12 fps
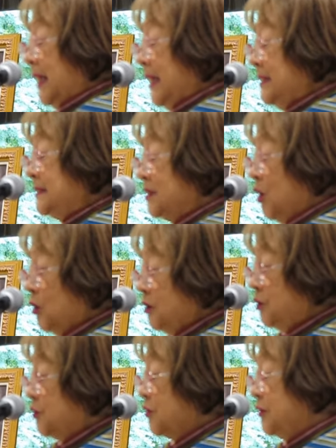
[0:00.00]
he
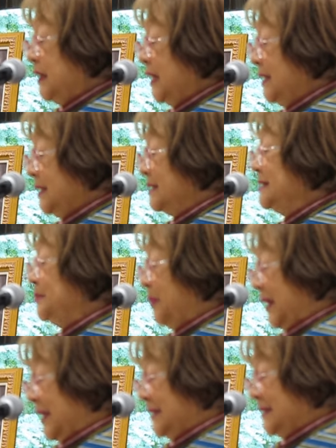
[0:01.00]
sought to create a
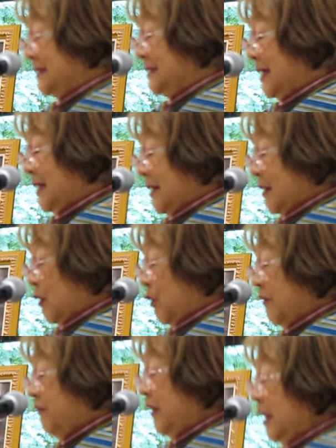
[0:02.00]
space
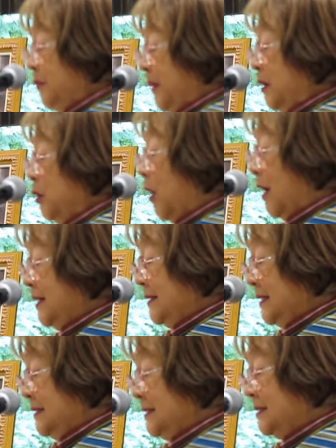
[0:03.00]
where Filipino
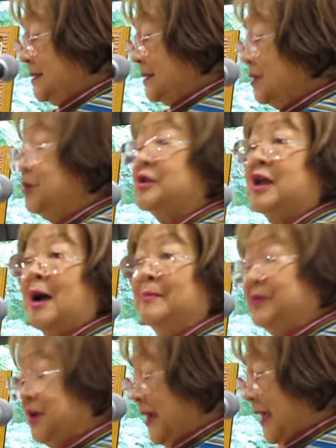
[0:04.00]
artists could
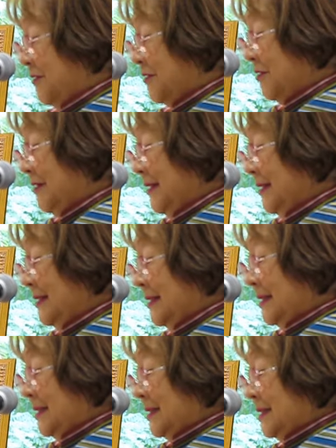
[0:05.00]
come together,
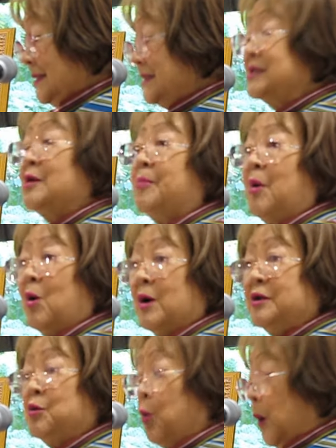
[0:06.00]

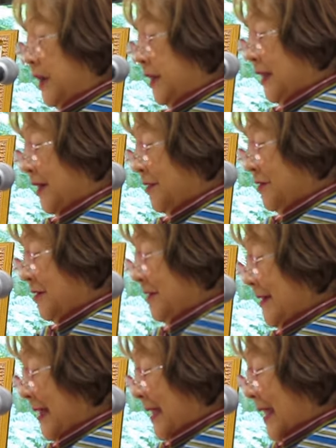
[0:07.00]
support one
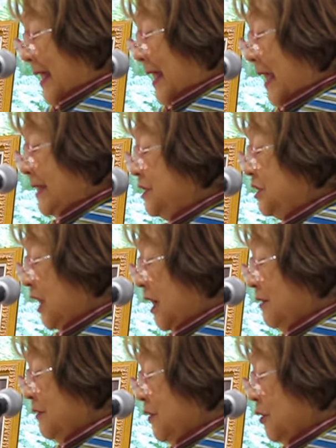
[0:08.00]
another, and
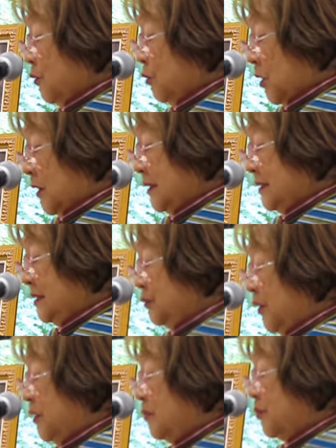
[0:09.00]
share their works
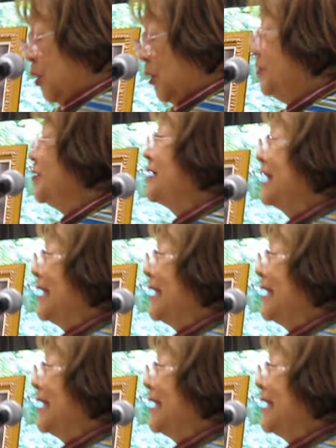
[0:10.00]
with the broader